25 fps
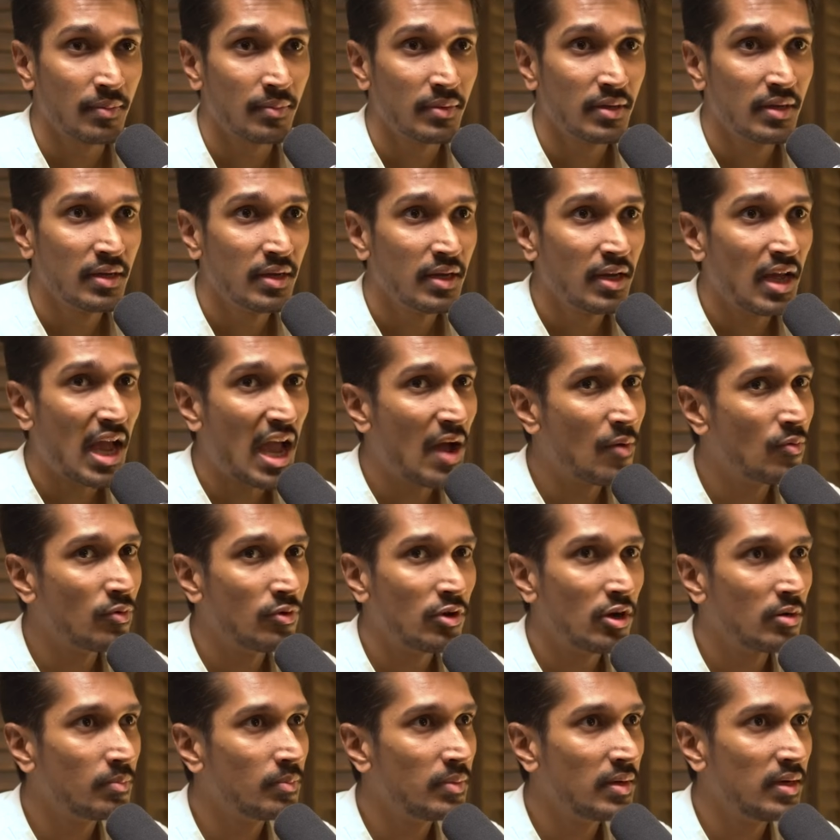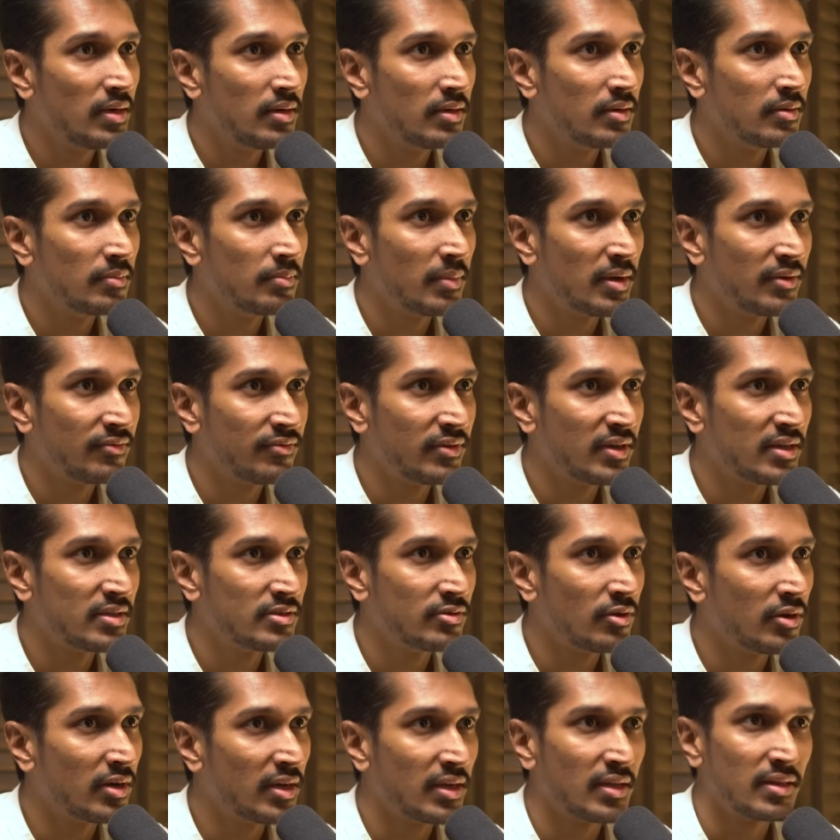of time, I would not build my
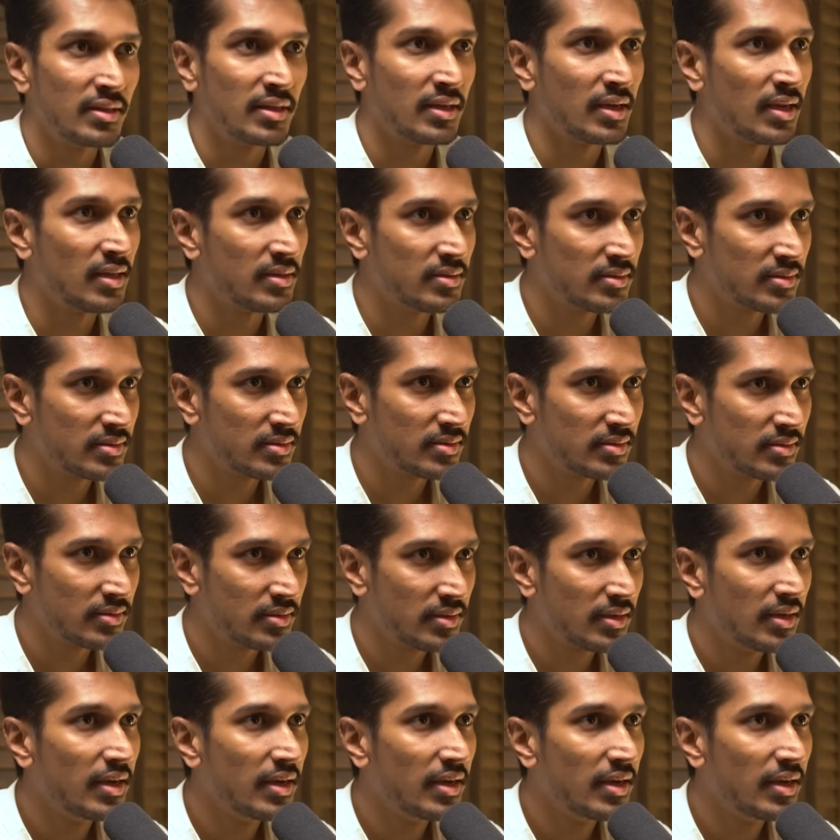face on anything else.